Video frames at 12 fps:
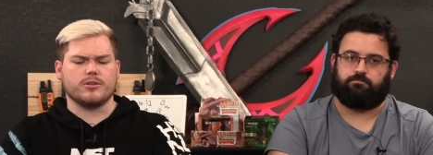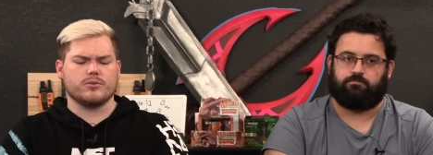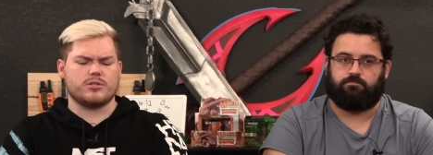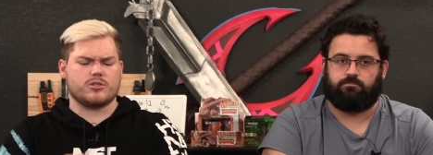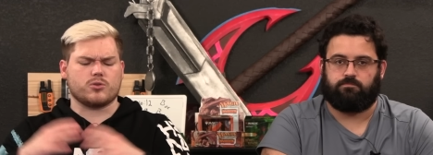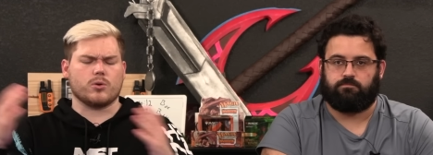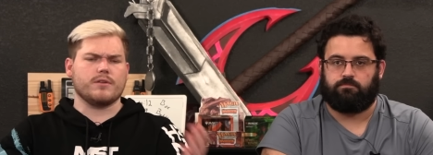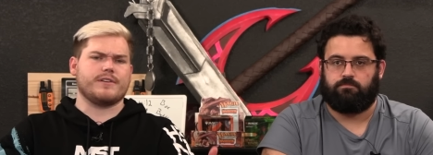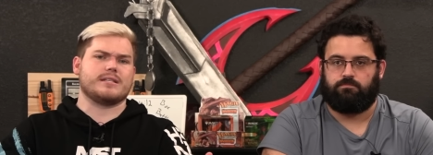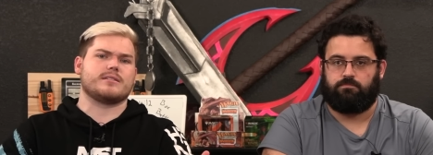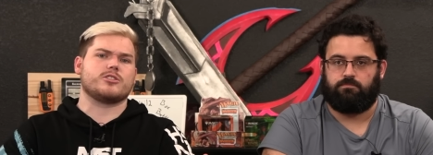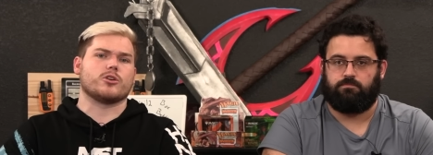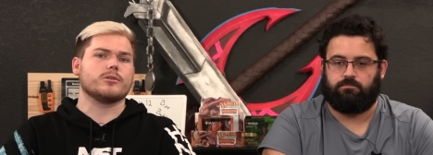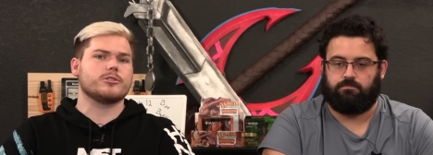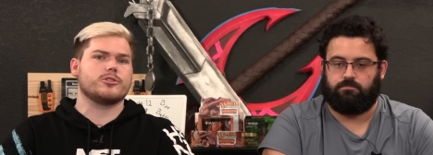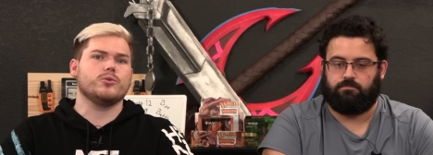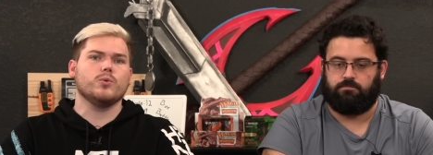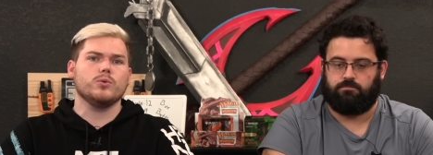Speaker 1: used sort of as search
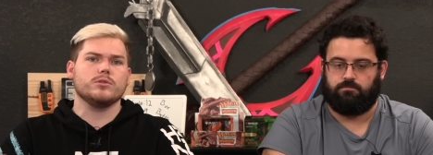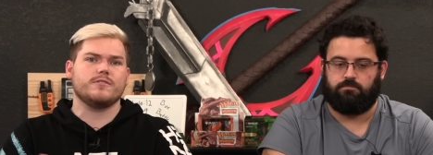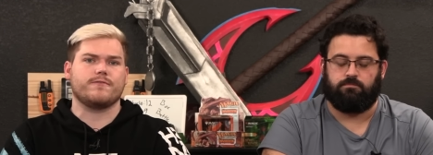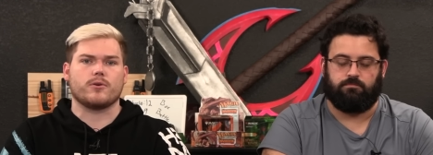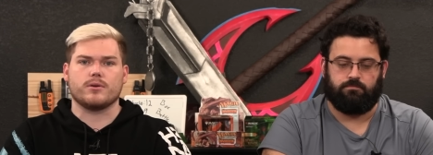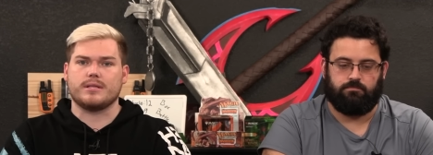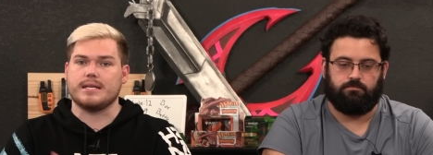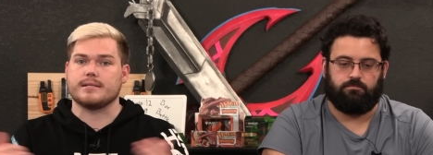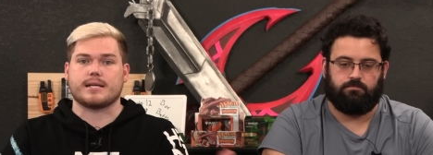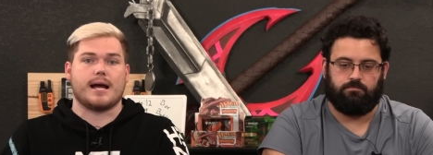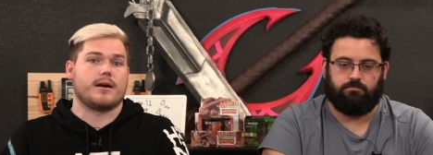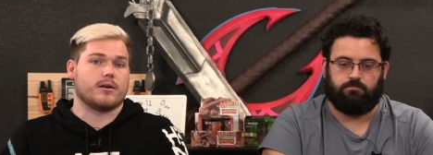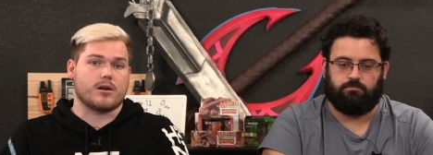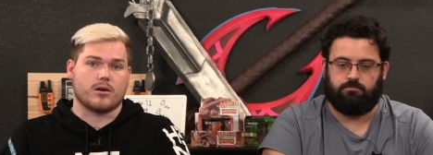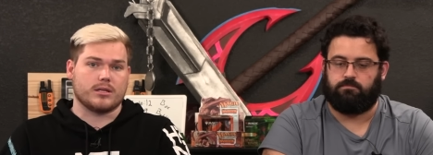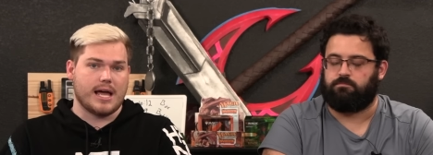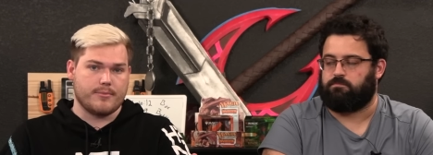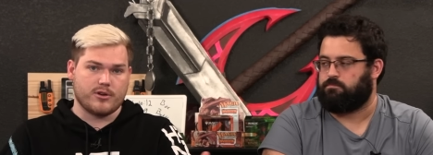tools for mm-hmm. the entire card
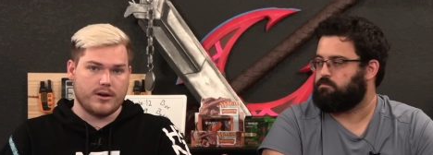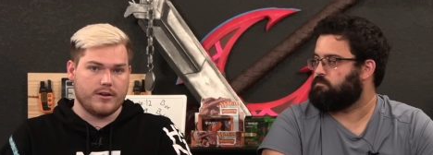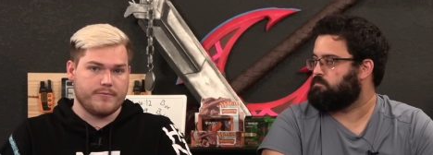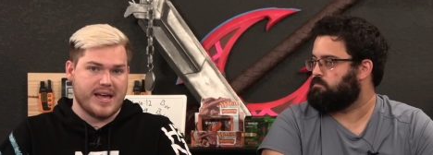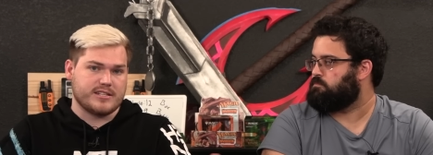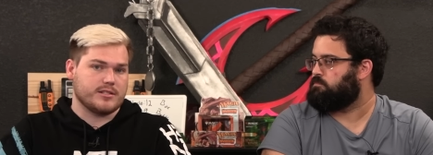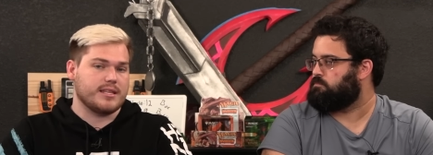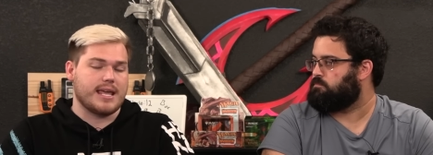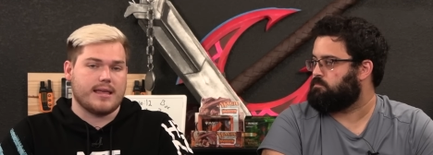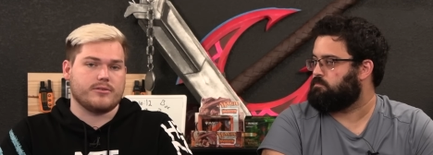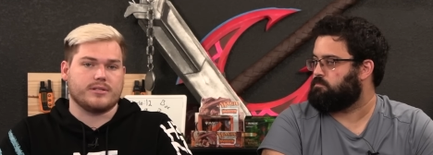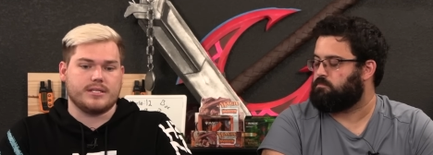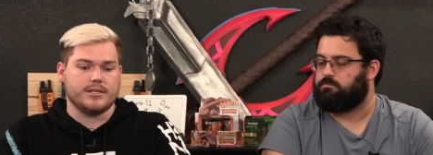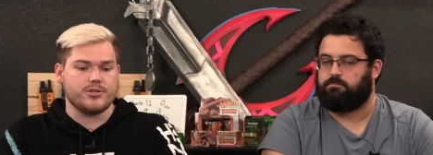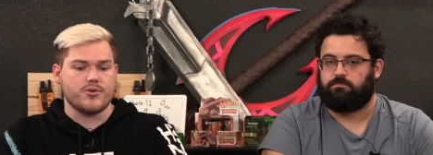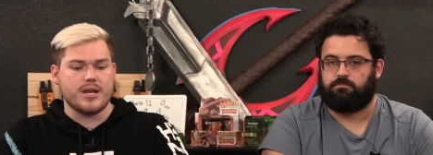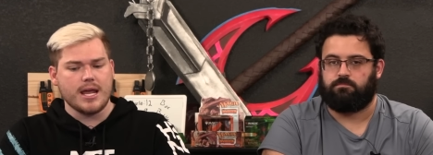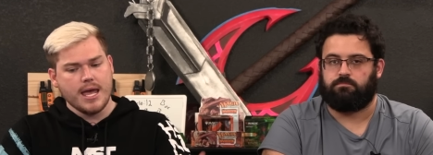library of Magic the Gathering's
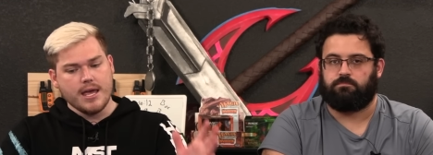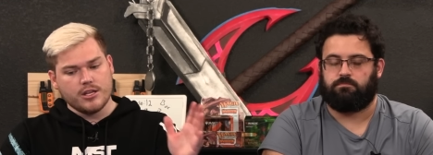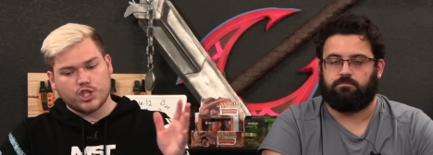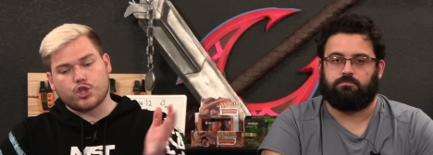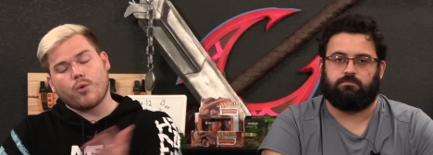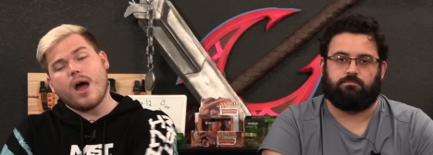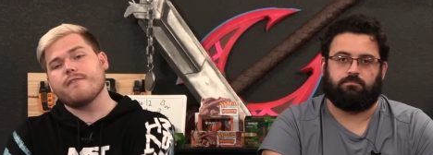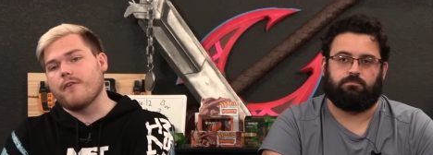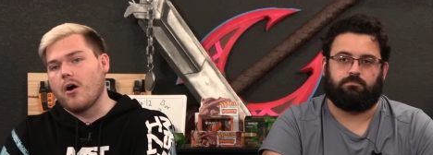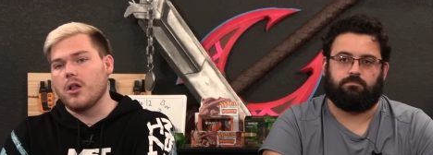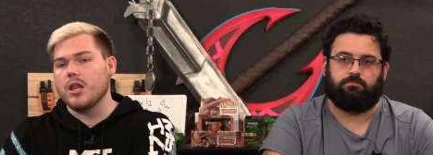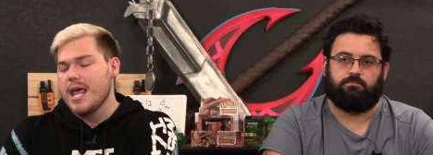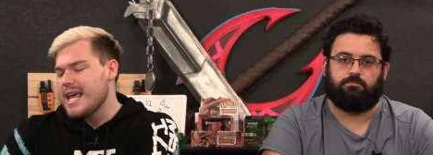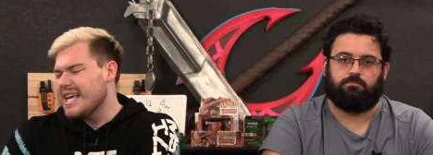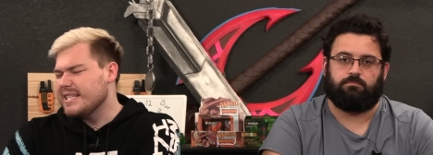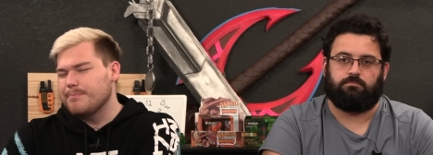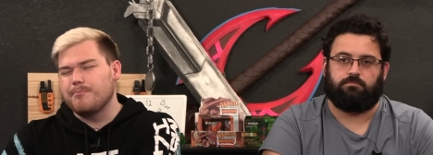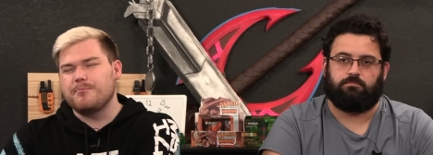history. Scryfall
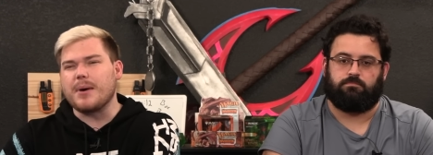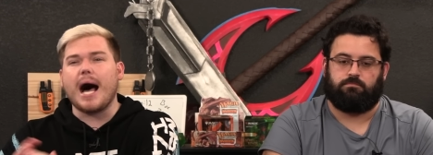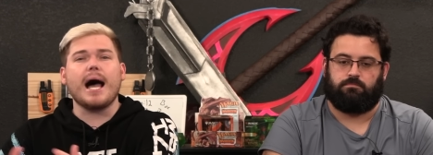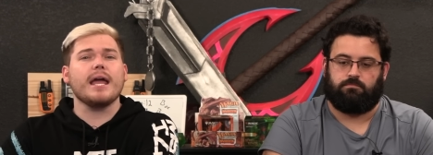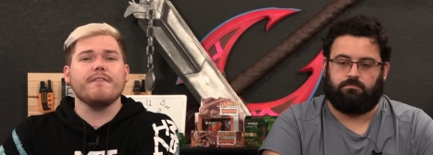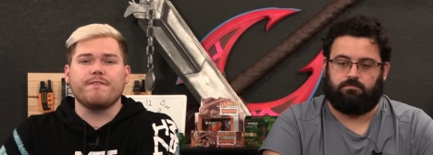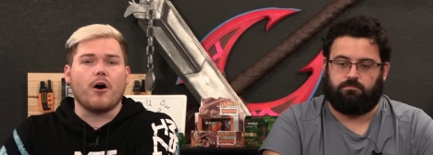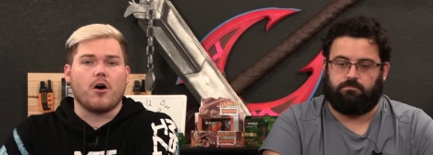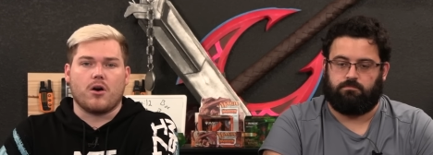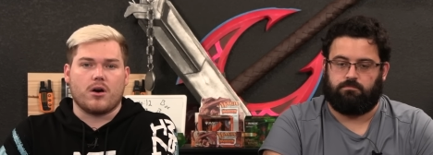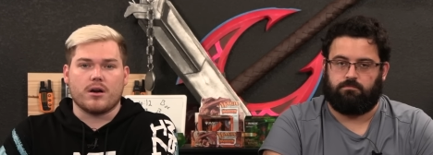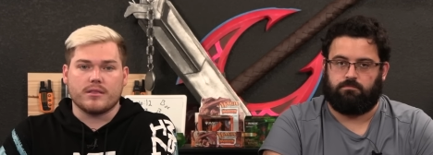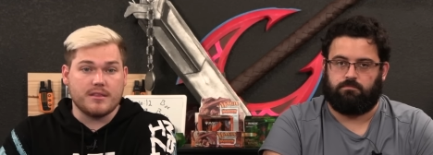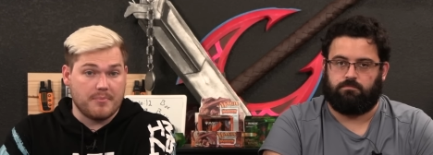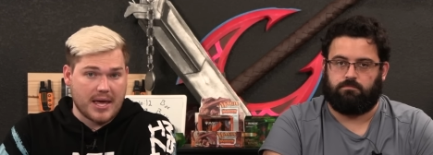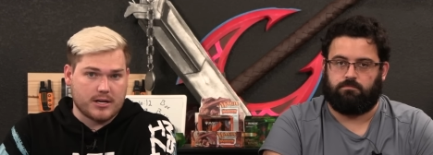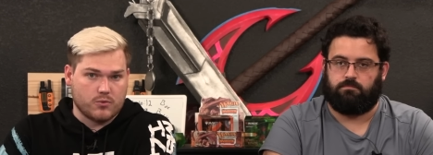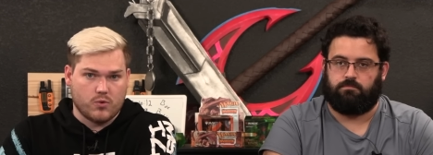is by far the
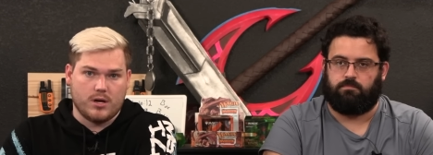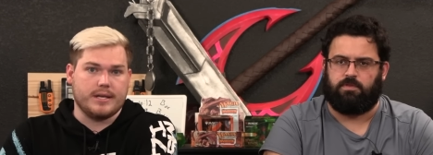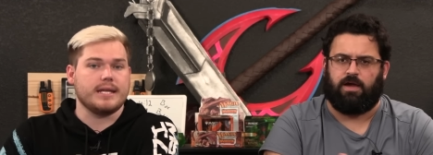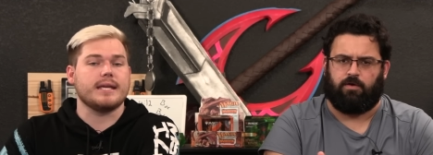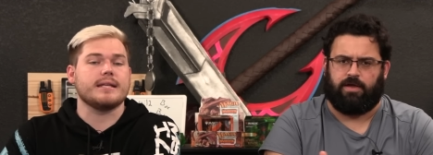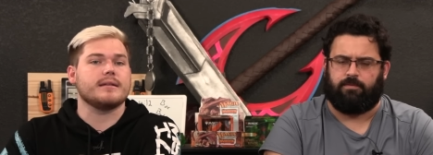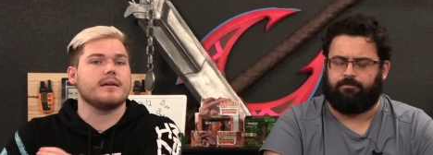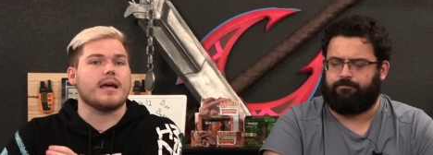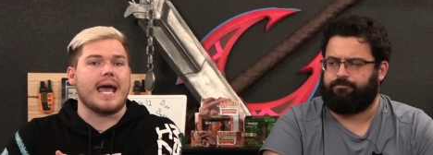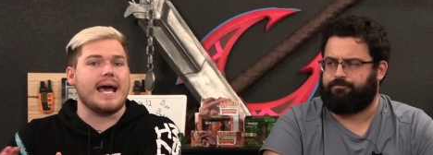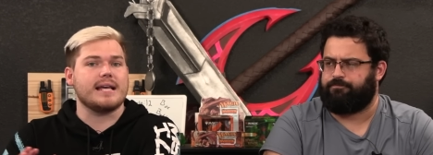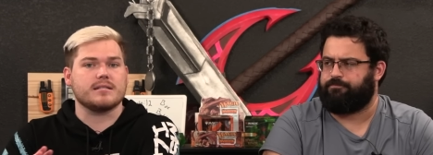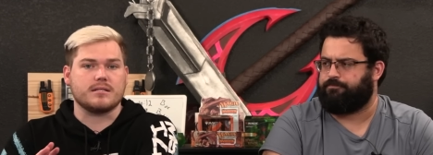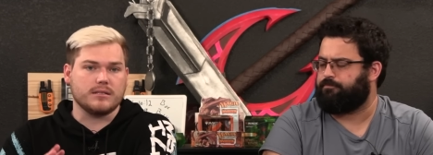better one. Yeah, oh, it yeah. has